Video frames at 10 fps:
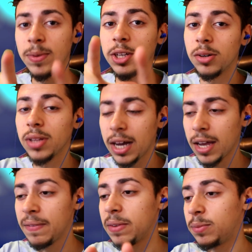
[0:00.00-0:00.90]
we go
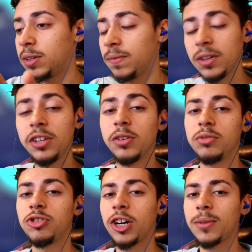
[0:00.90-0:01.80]
live and when a
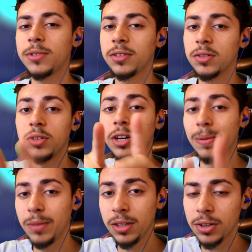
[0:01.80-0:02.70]
video drops so y'all
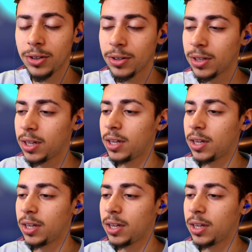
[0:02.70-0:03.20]
can be there.